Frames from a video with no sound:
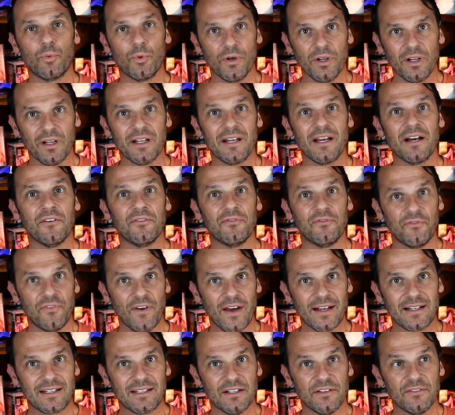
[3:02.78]
really
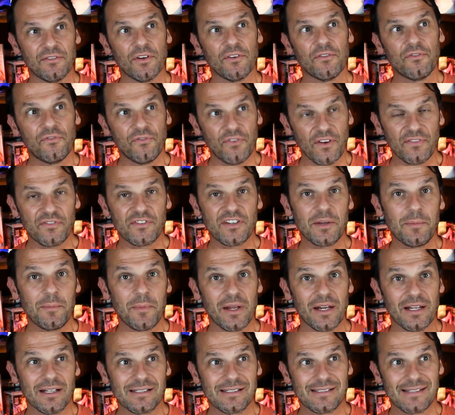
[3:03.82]
effective fifty
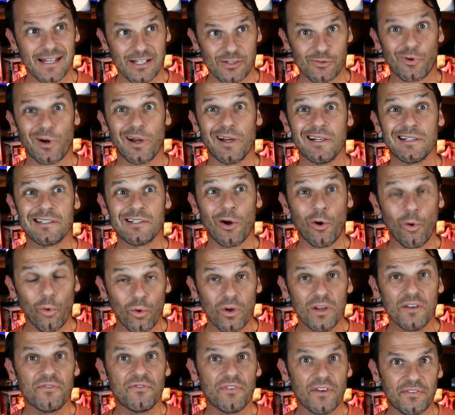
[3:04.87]
minutes. That's right. It's
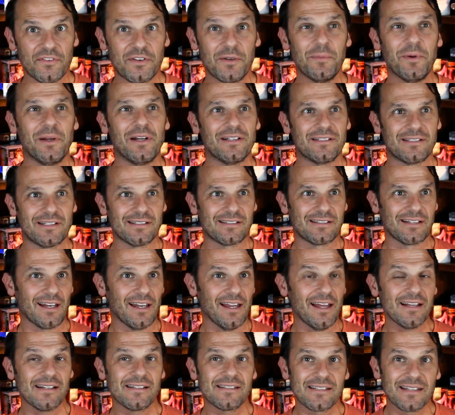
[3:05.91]
only fifty minutes. It's
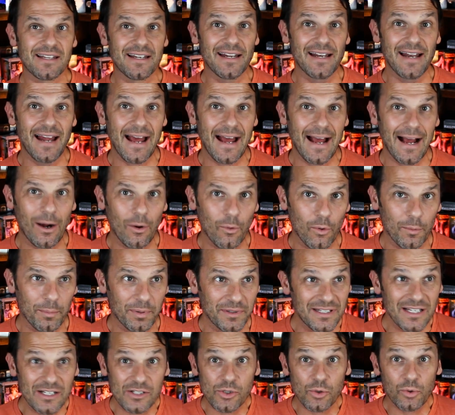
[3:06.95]
less than an hour,
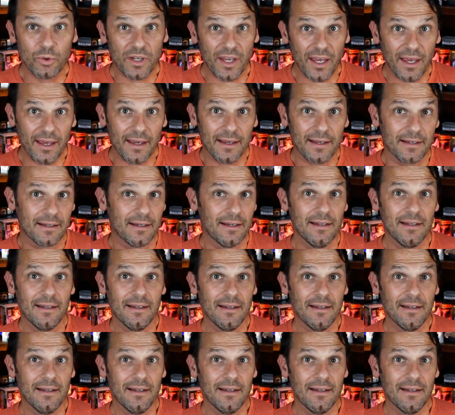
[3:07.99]
but that's okay.